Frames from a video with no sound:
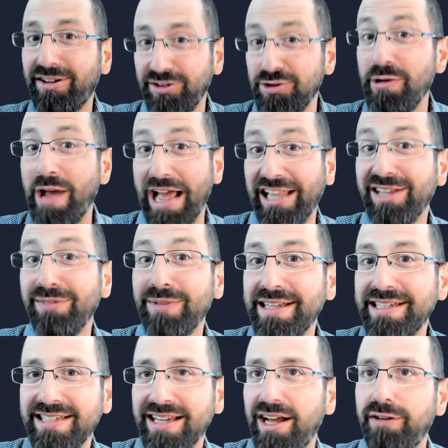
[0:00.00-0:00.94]
new
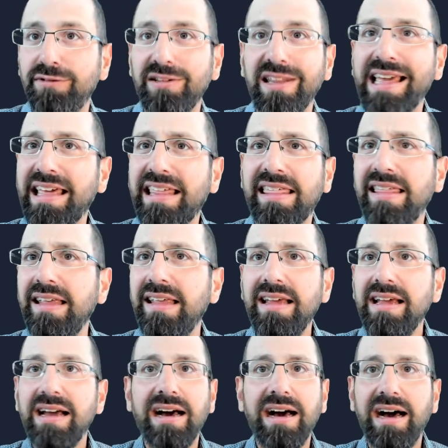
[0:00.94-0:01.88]
element of length
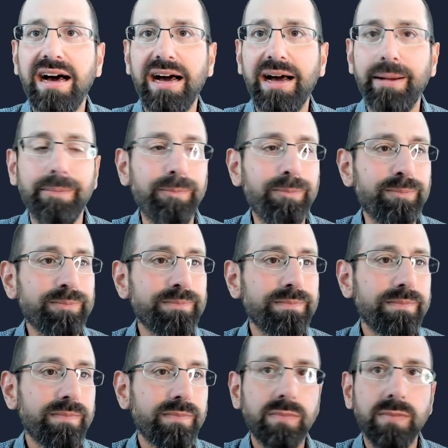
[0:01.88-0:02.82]

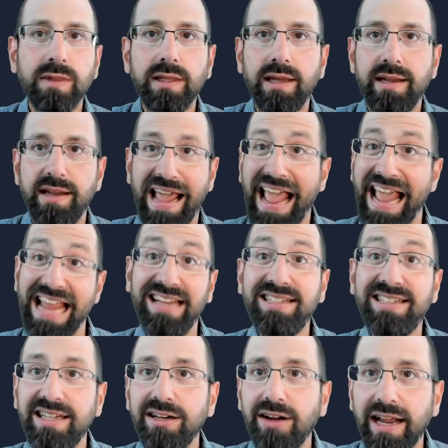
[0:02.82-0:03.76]
8
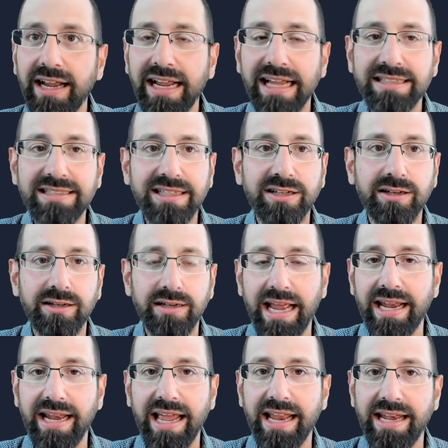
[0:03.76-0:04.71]
here, I guess here
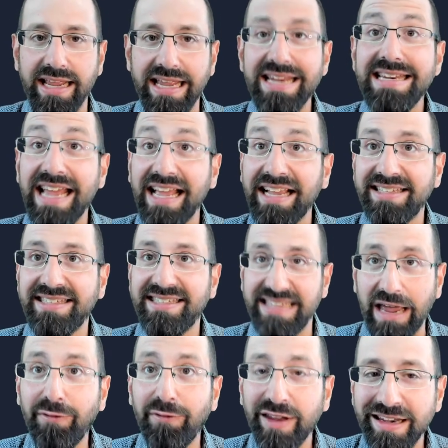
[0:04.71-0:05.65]
at index
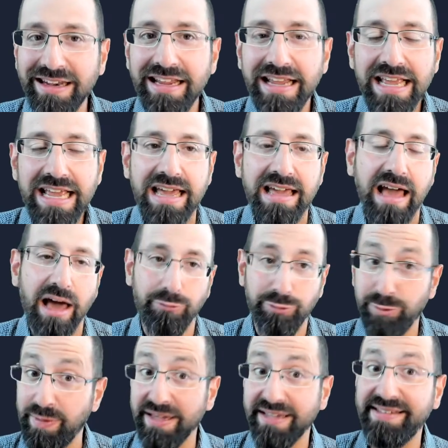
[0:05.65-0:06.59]
7
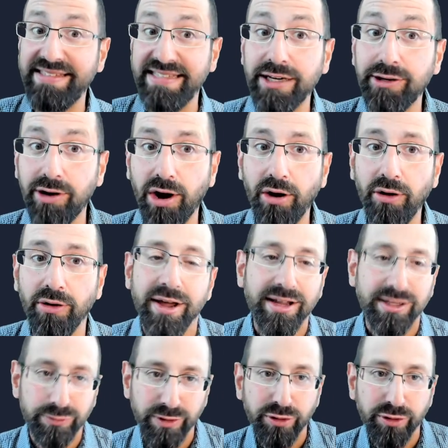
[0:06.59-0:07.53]
would be a 0.
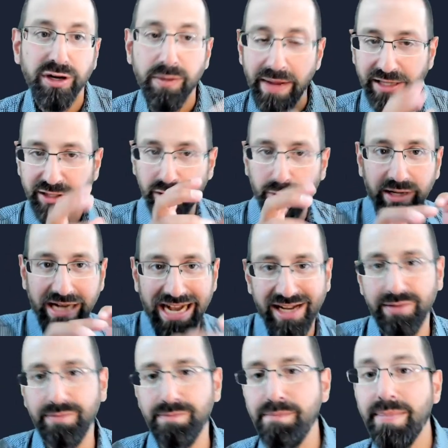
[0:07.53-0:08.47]
So we do need to make sure we're kind
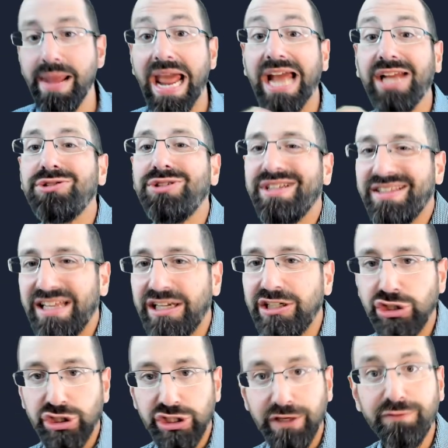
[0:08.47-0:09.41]
of manually then
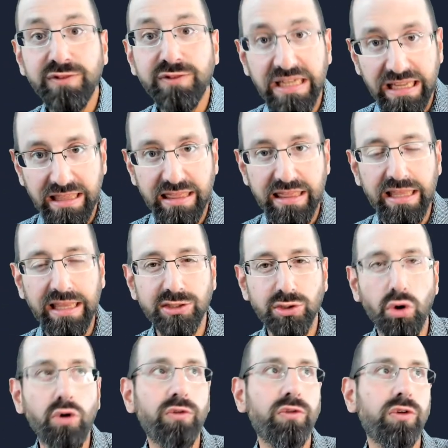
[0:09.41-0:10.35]
shifting things
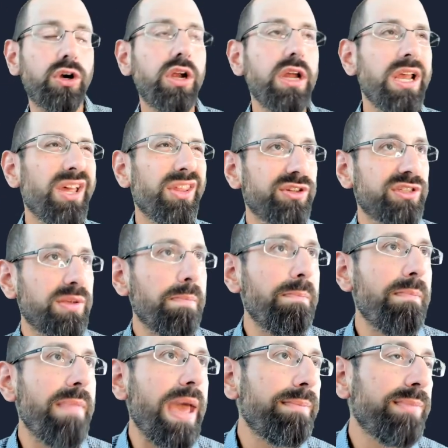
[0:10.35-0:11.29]
over. There's a
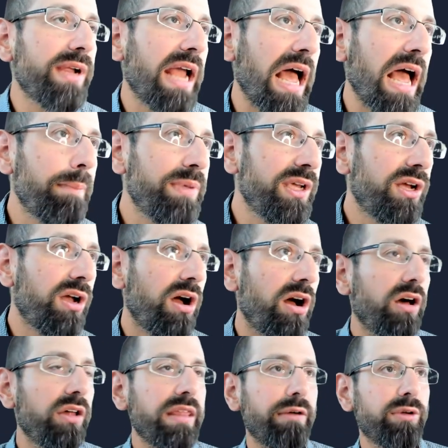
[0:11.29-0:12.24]
memcopy
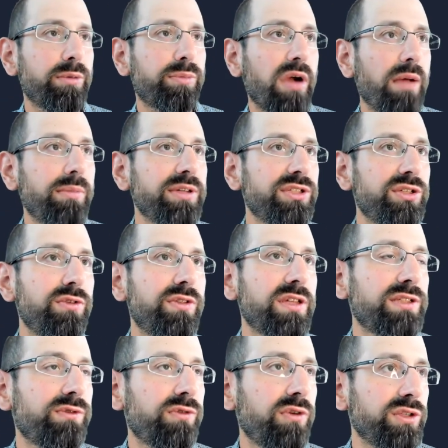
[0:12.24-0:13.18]
call that would probably do
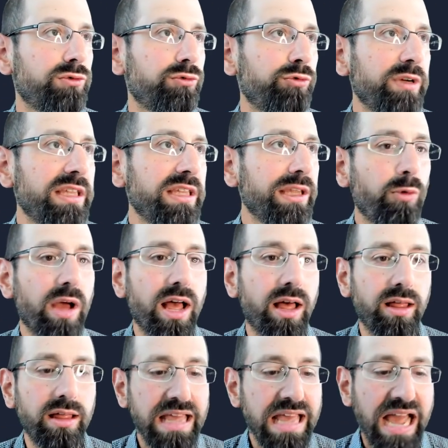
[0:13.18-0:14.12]
this for us really
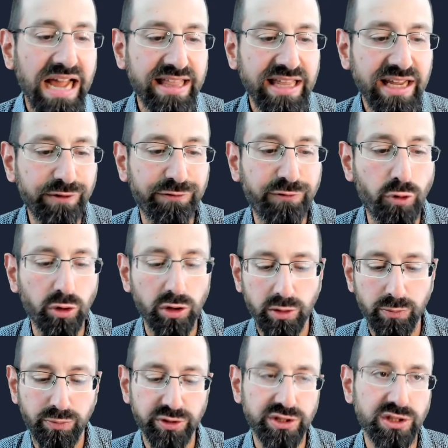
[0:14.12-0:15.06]
well. I think a for
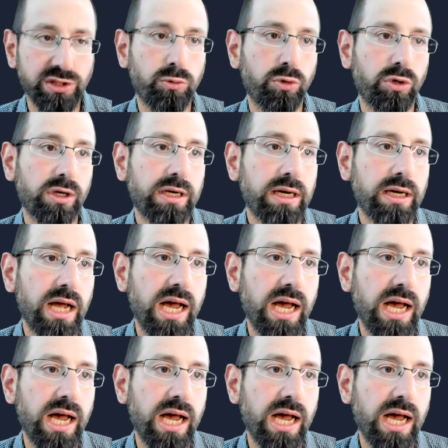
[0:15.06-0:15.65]
loop would just work